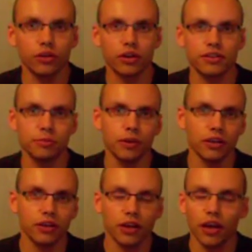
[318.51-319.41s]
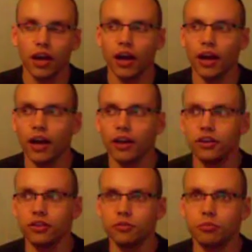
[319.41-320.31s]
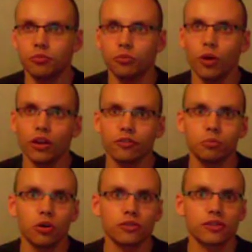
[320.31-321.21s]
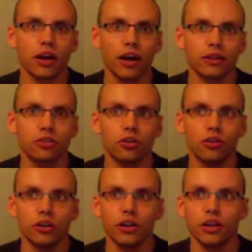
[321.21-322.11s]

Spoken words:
You are sleeping in one of most hardcore,